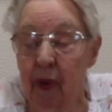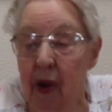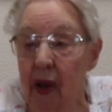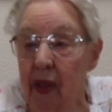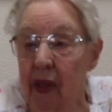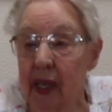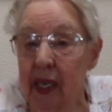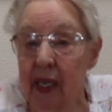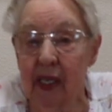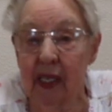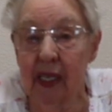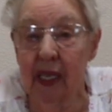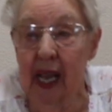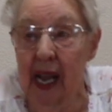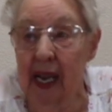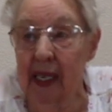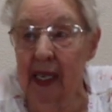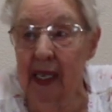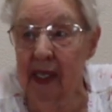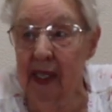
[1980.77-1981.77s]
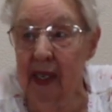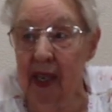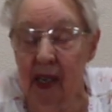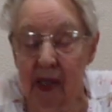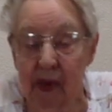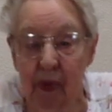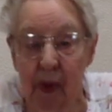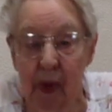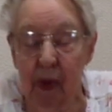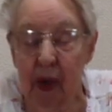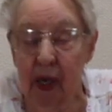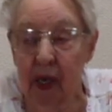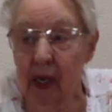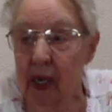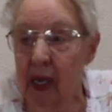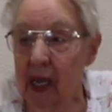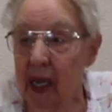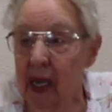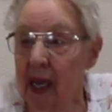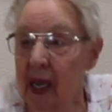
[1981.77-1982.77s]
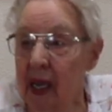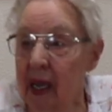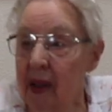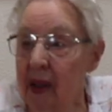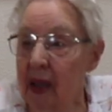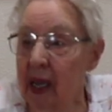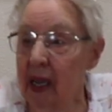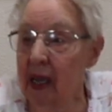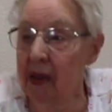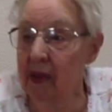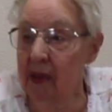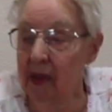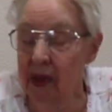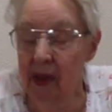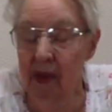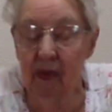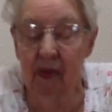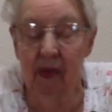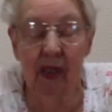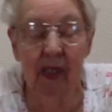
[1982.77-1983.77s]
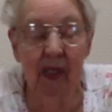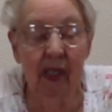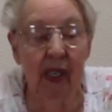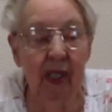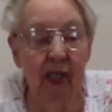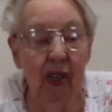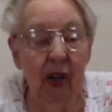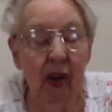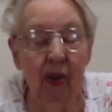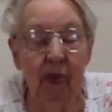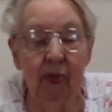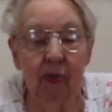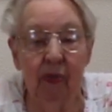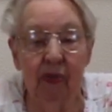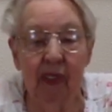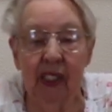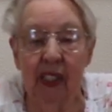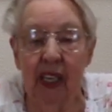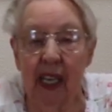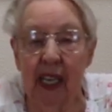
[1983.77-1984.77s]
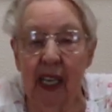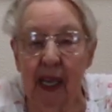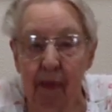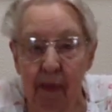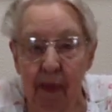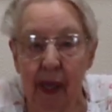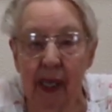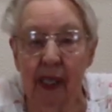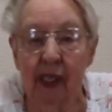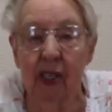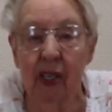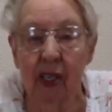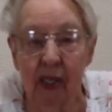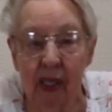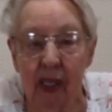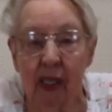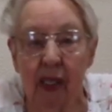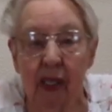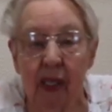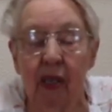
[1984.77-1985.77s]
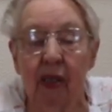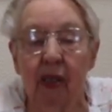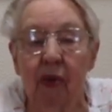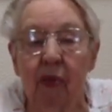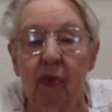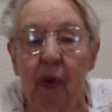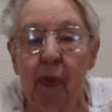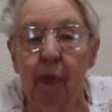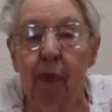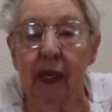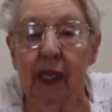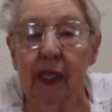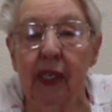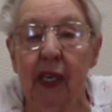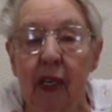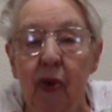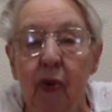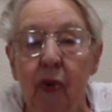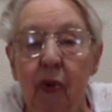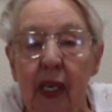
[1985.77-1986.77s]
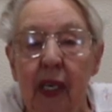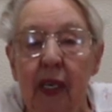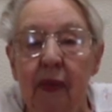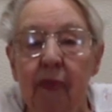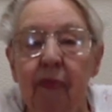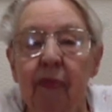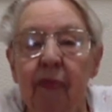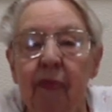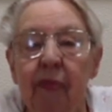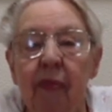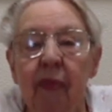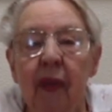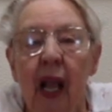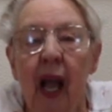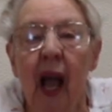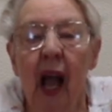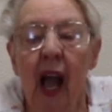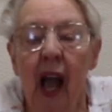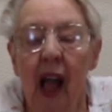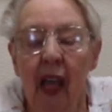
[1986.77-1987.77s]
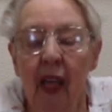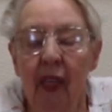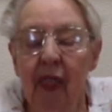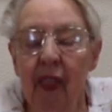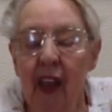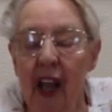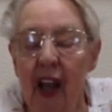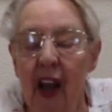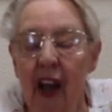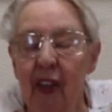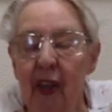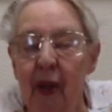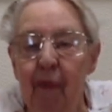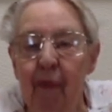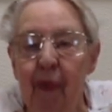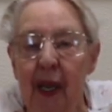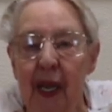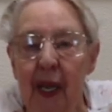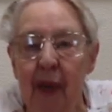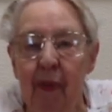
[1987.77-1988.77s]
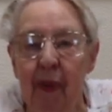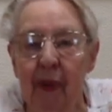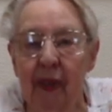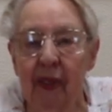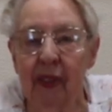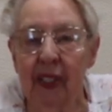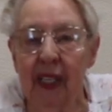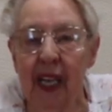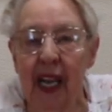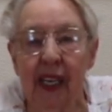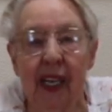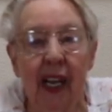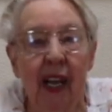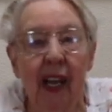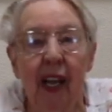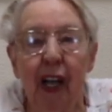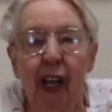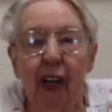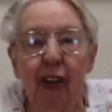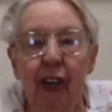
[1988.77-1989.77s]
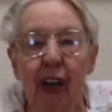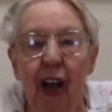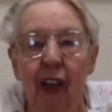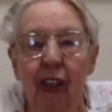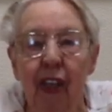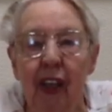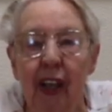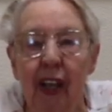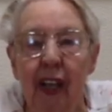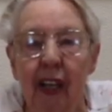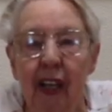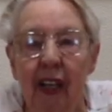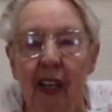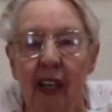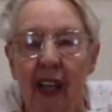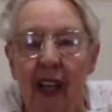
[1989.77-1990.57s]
bought these candies because we were, you know, taking pictures and we were busy looking. The other people said, nothing.